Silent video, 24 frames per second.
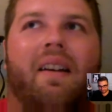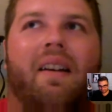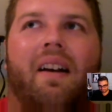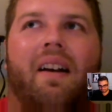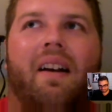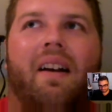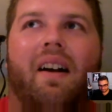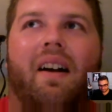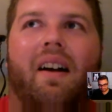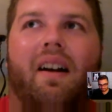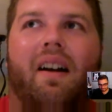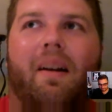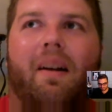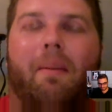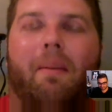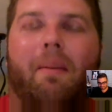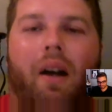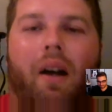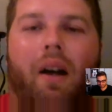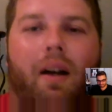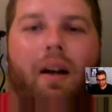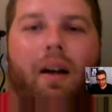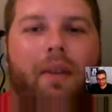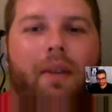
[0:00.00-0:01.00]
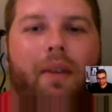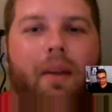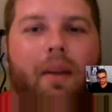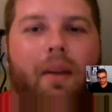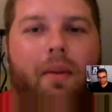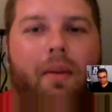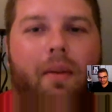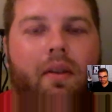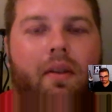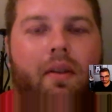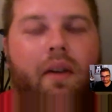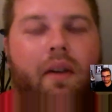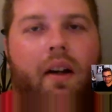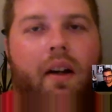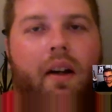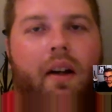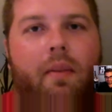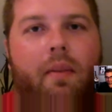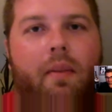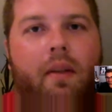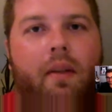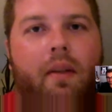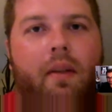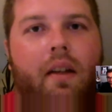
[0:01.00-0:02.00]
uh, Bob's able to
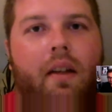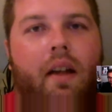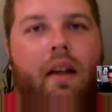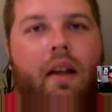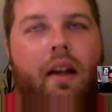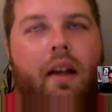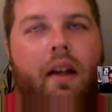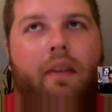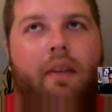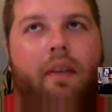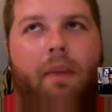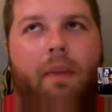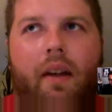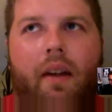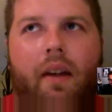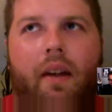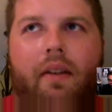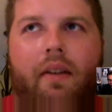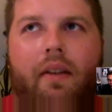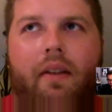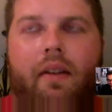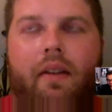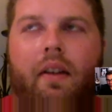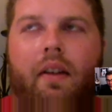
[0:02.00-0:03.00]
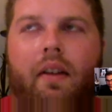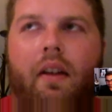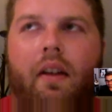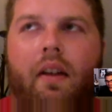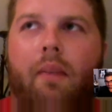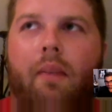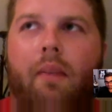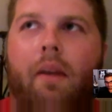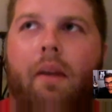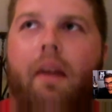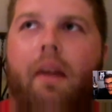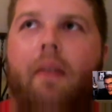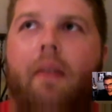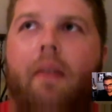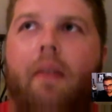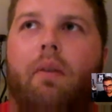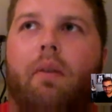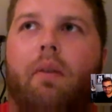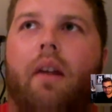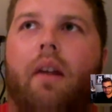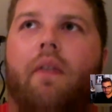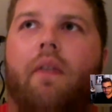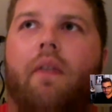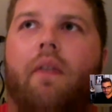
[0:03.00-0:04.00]
find me a space in a bed and
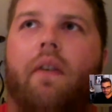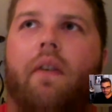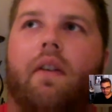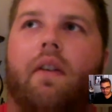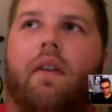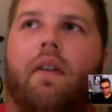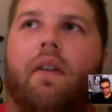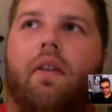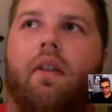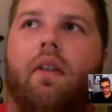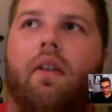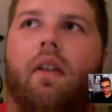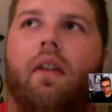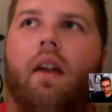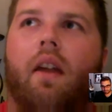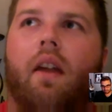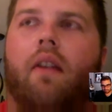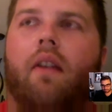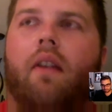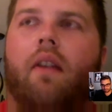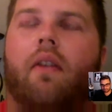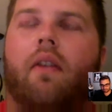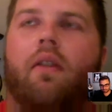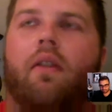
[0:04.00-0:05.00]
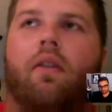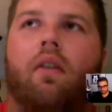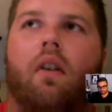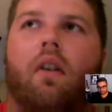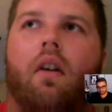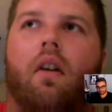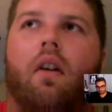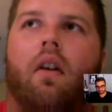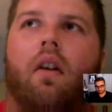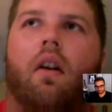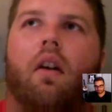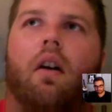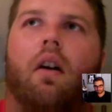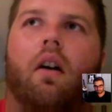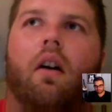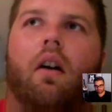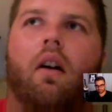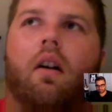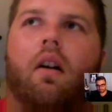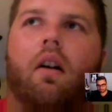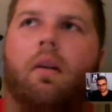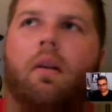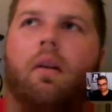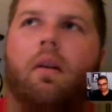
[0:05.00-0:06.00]
breakfast that's
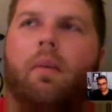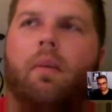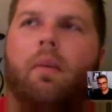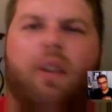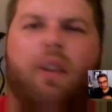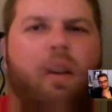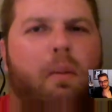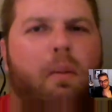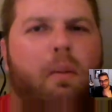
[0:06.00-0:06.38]
um, it's like